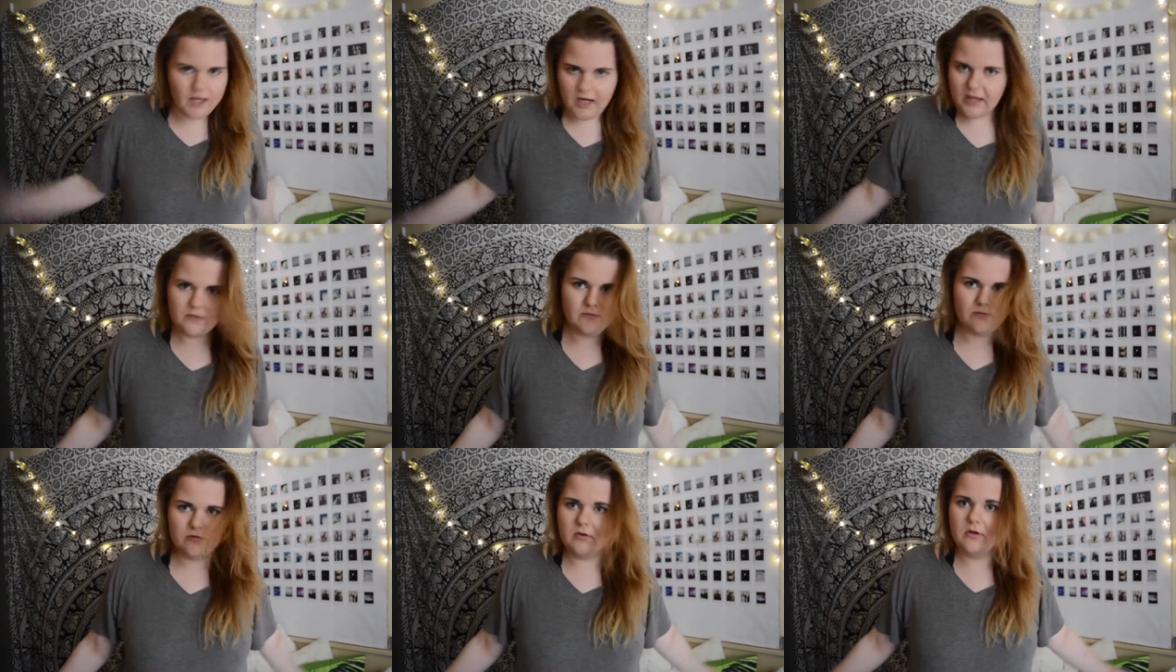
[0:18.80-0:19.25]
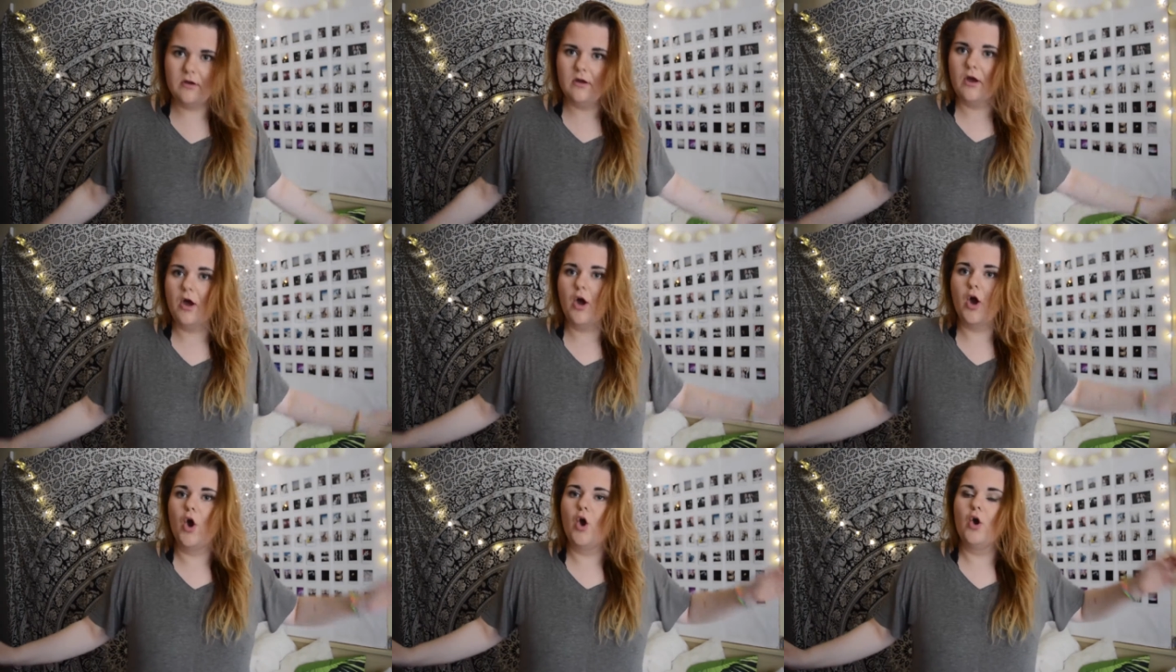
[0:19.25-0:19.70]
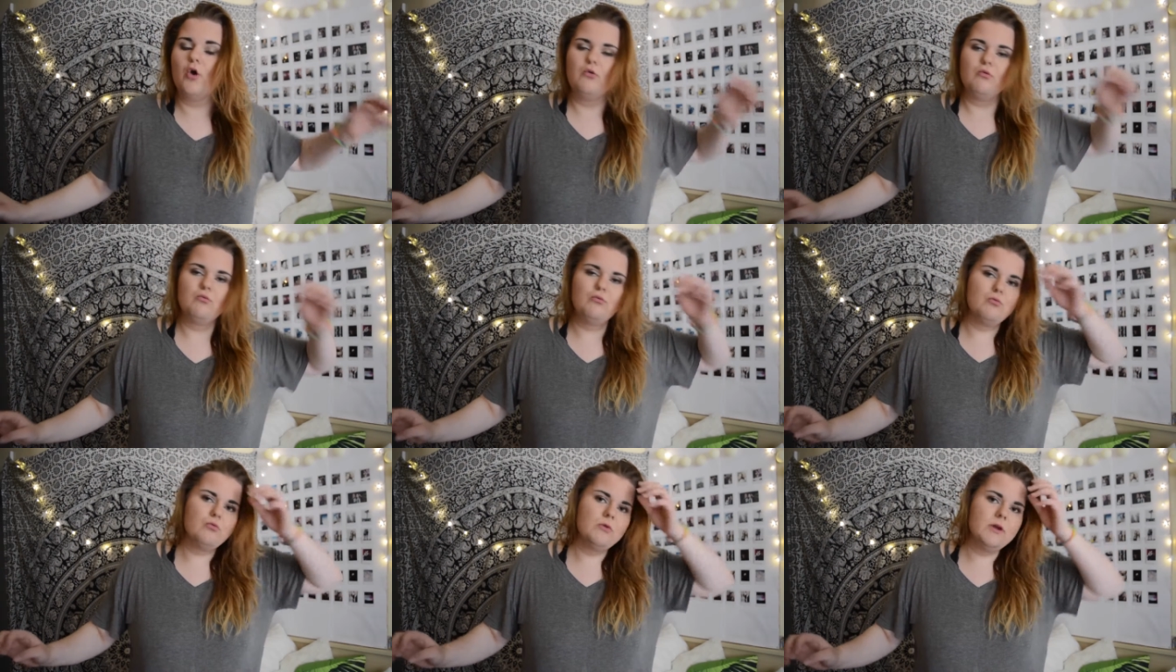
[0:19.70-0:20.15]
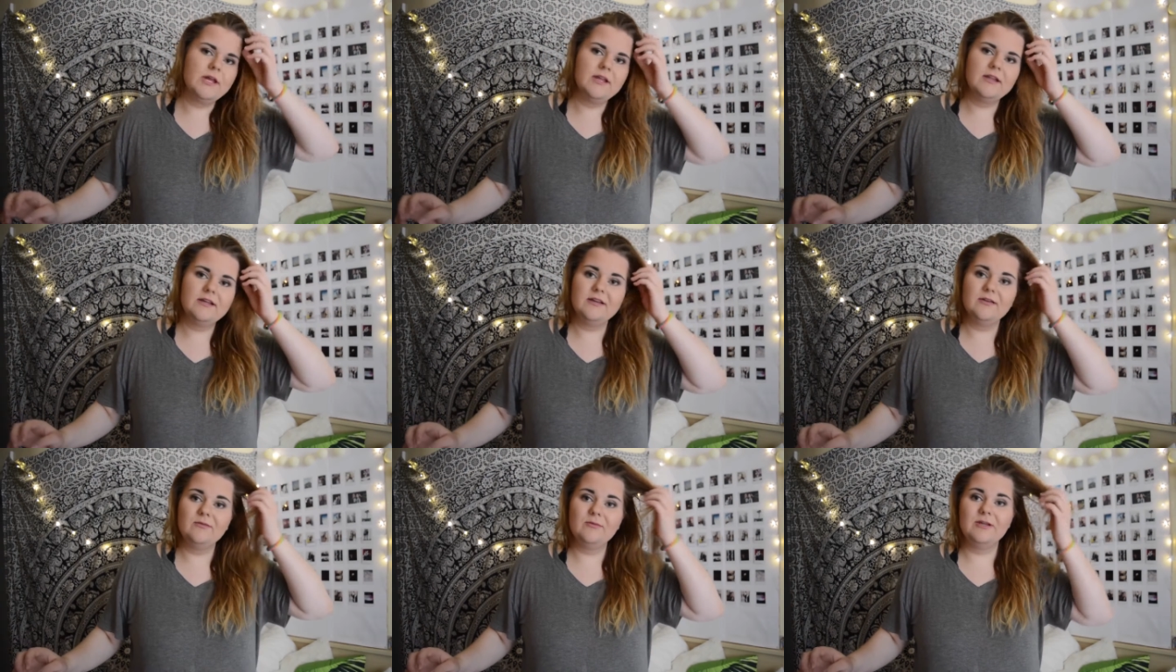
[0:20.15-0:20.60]
not
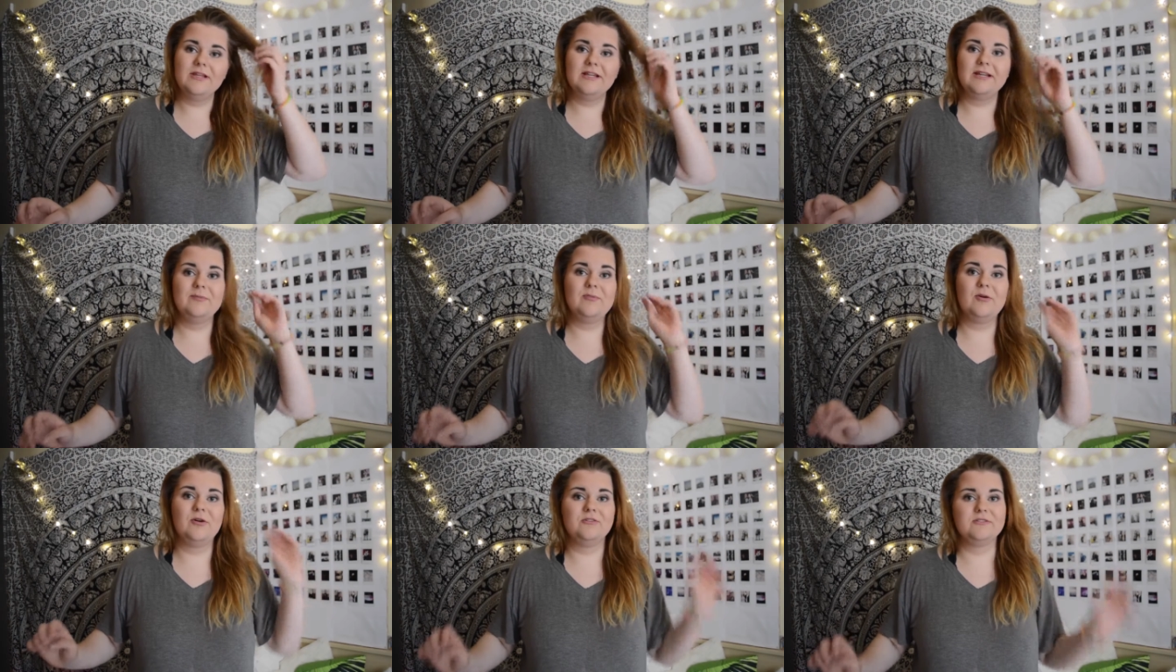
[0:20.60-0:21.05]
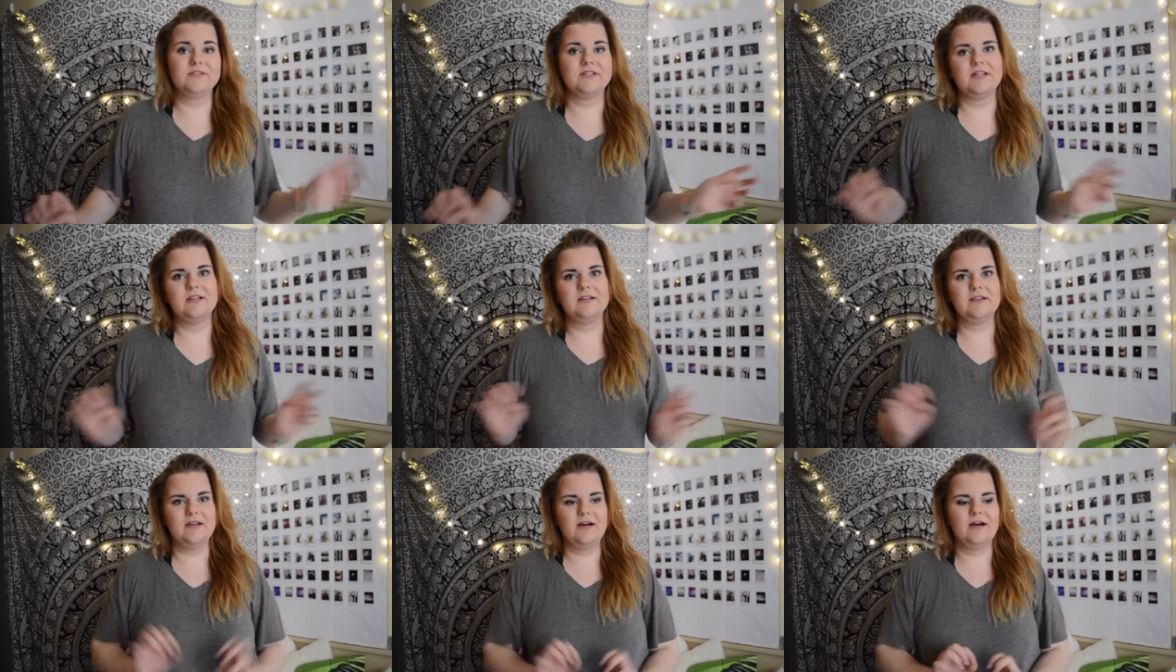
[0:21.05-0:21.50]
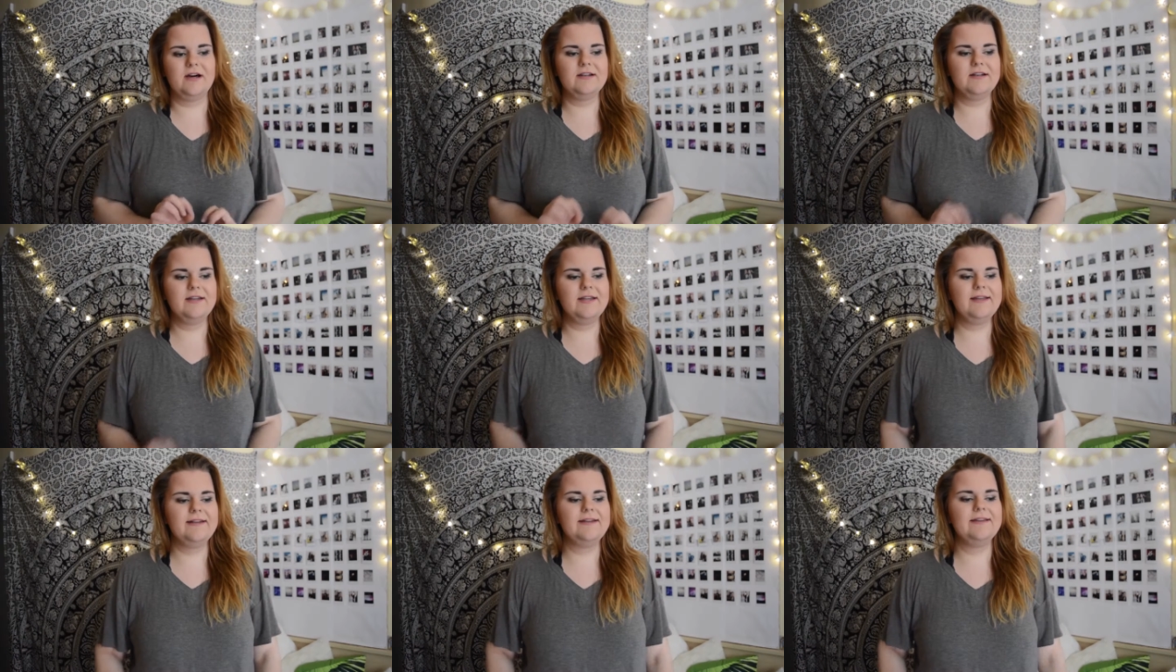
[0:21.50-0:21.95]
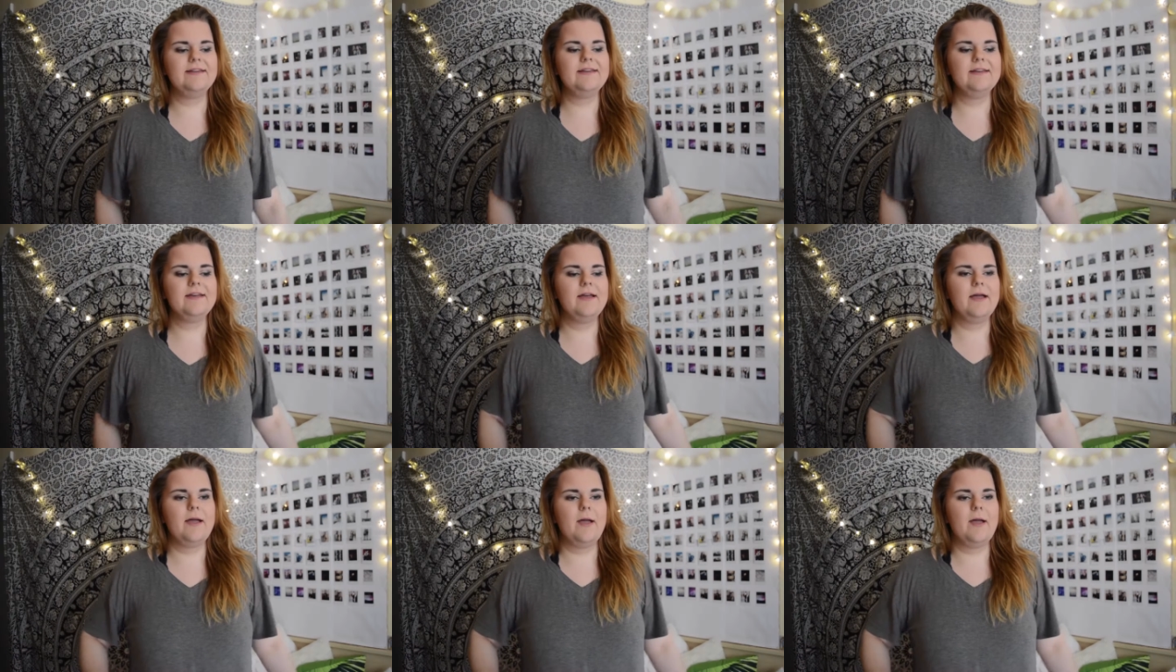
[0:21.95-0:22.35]
really really posting a lot lately